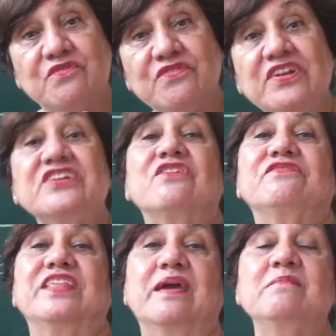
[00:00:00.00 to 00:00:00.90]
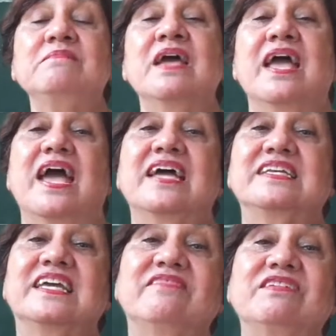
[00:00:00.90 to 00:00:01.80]
rid of them
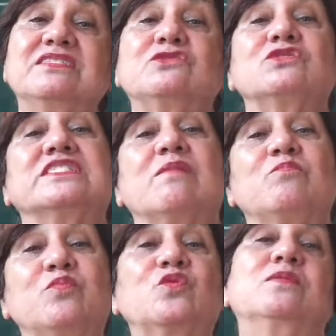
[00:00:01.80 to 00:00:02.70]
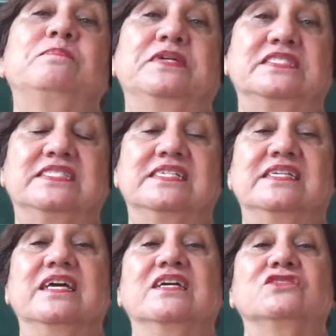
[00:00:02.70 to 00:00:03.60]
and give it to some poor person.
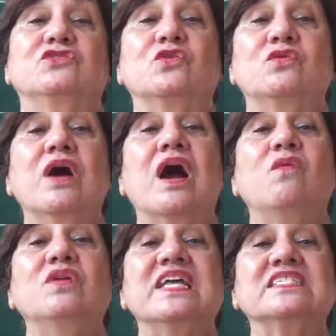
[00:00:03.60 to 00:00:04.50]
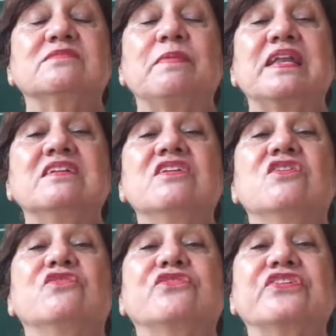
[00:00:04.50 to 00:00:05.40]
So how will I spell
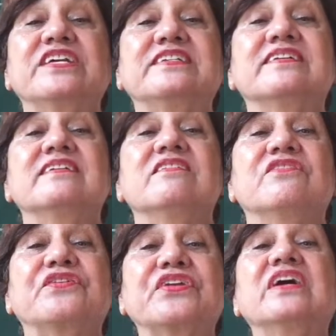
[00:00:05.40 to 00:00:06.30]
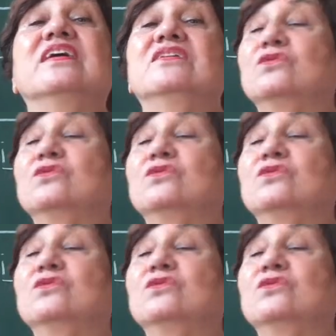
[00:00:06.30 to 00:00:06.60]
rid? R.